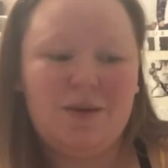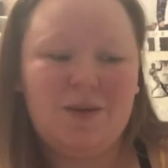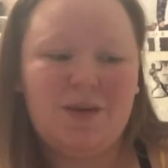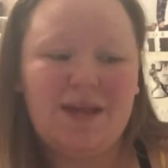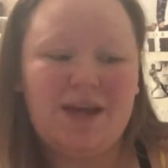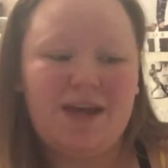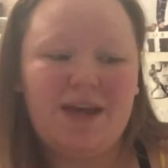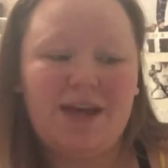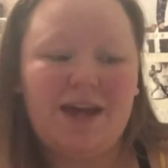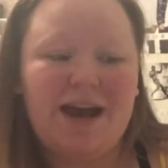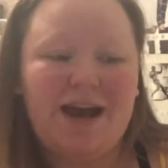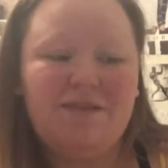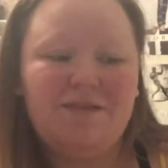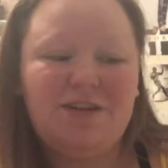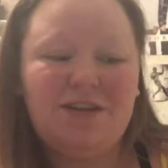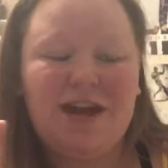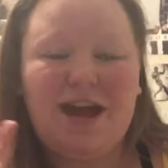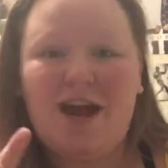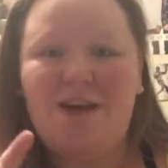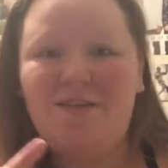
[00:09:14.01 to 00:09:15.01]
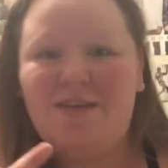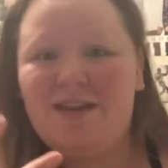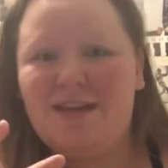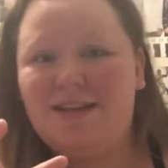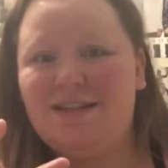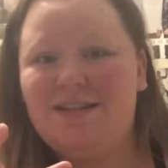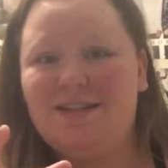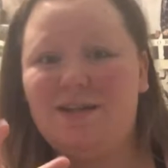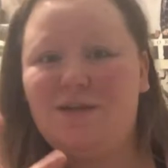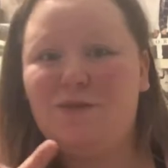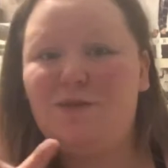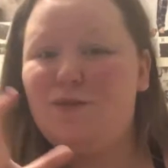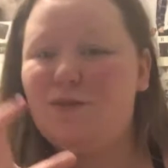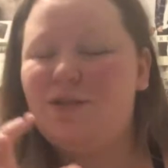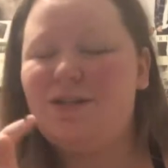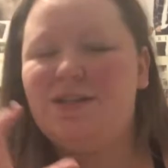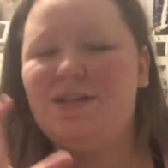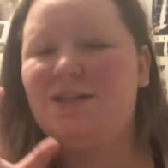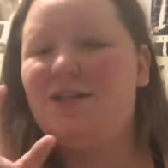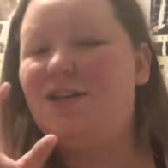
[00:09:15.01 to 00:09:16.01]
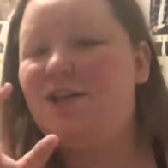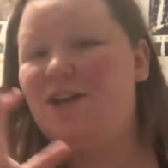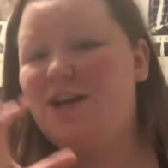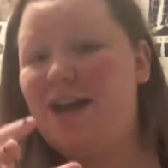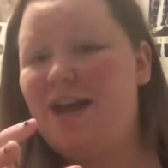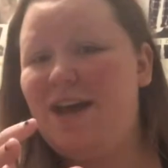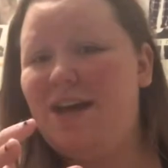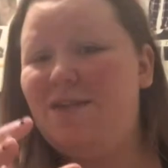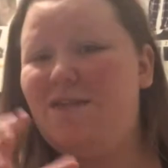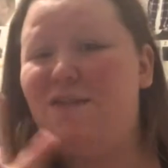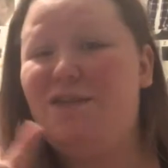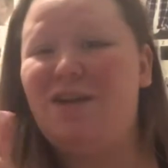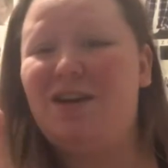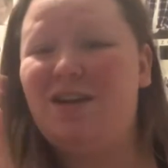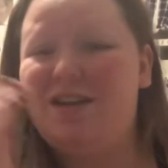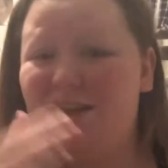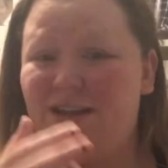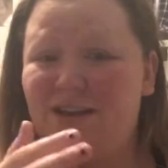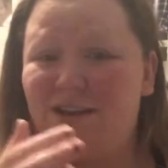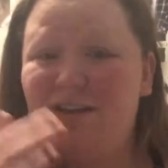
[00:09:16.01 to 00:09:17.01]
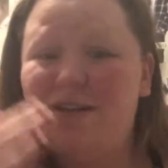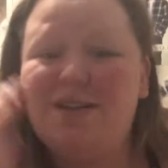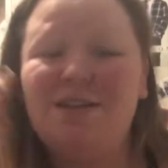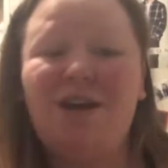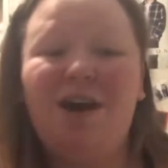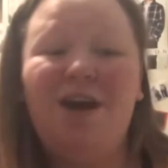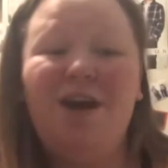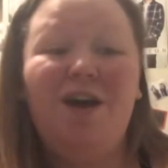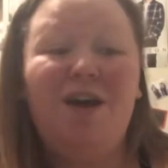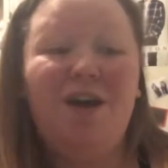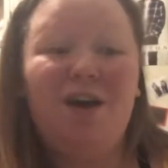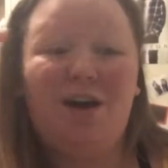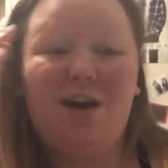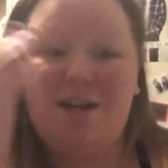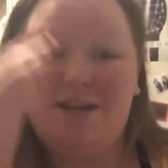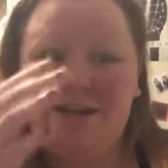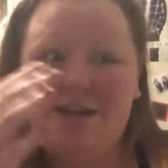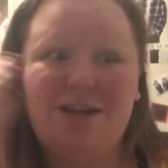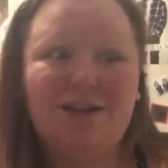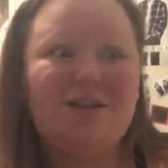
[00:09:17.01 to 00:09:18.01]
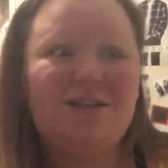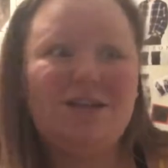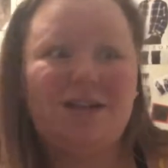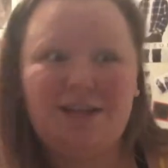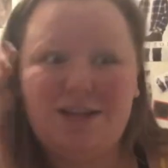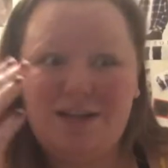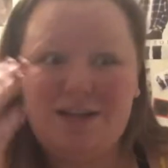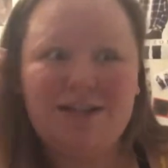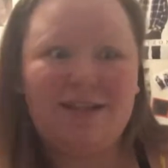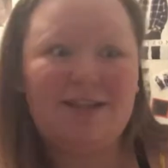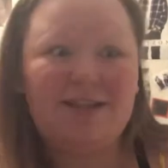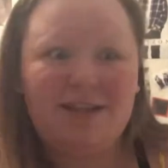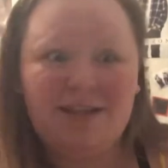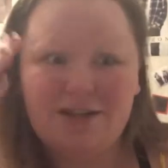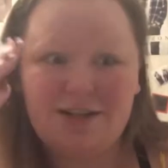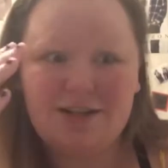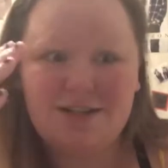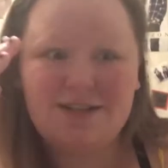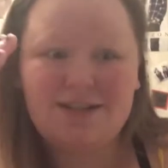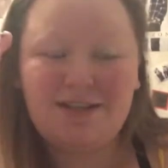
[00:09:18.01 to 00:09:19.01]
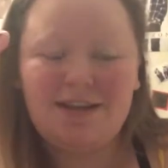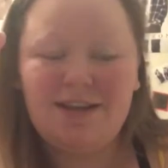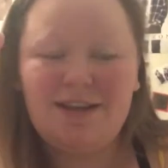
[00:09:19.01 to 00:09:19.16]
Like, after having that stuff drilled into your head for years on years on years and years,